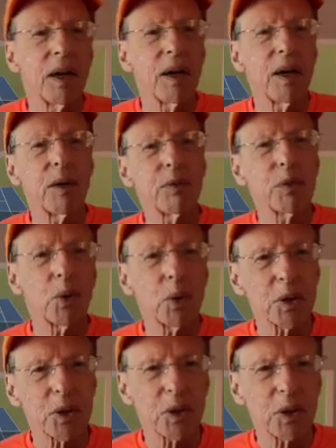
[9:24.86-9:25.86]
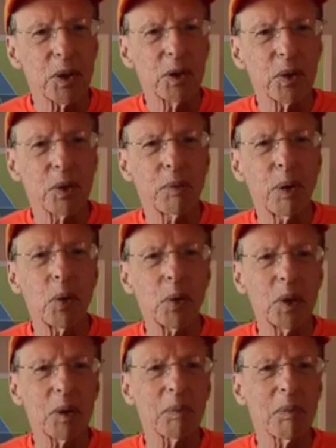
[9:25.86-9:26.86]
Of course, your
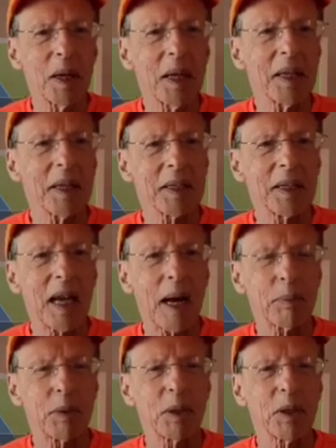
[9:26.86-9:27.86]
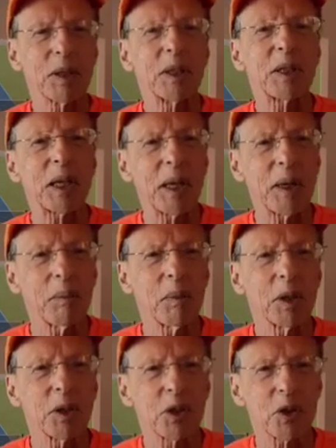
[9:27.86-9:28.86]
opponent may adopt the same
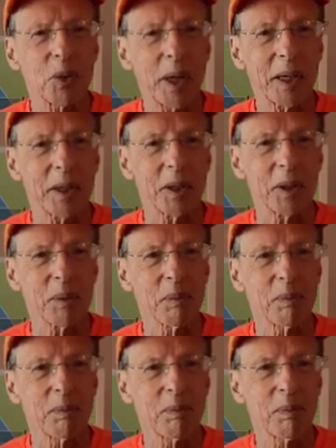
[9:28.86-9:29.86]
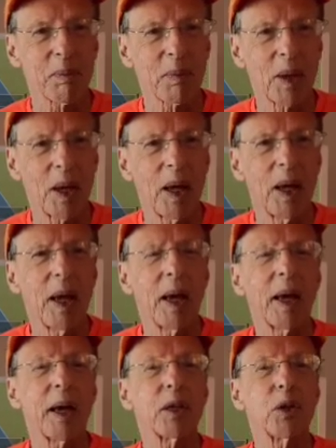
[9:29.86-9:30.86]
strategy,
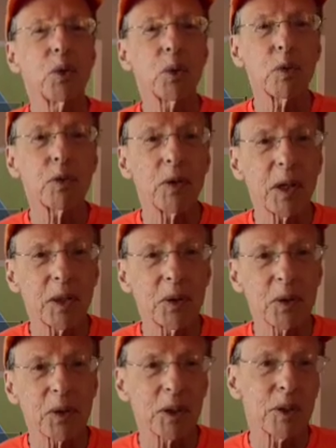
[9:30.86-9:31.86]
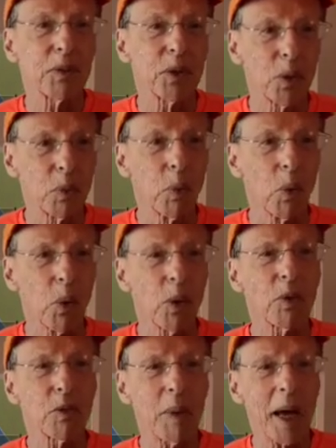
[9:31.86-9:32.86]
and you'll find yourself in a war
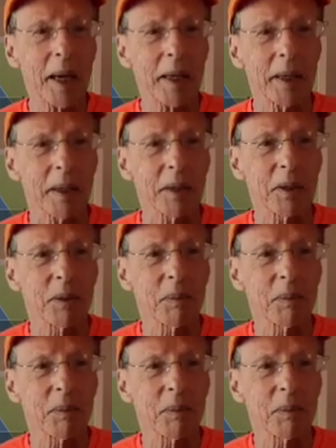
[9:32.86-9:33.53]
of backhands.